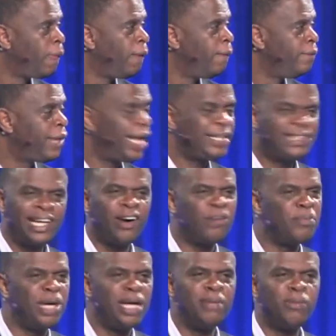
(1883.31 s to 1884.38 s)
They tell
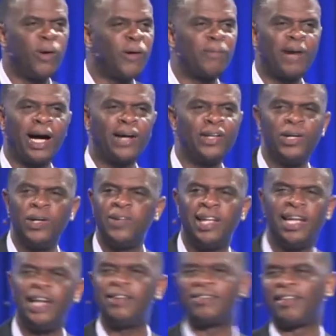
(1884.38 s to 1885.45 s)
me more about you than
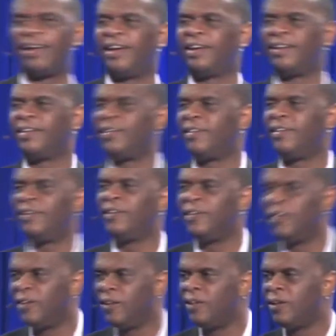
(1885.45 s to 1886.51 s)
anything.
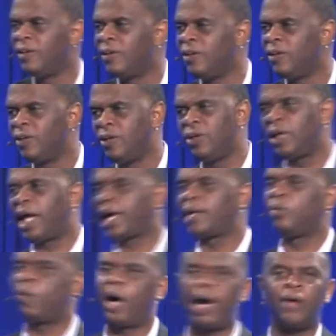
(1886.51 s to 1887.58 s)
You like
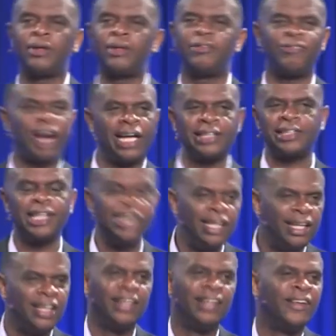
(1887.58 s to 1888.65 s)
it wild and feisty.
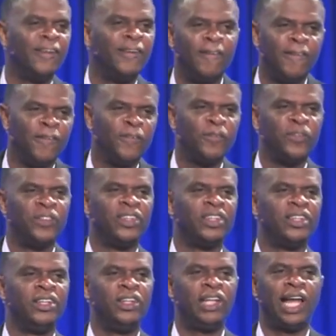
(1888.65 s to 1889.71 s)

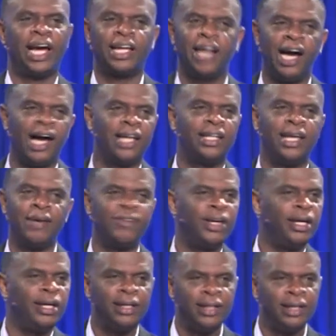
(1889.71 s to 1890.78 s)
You like it hot and heavy.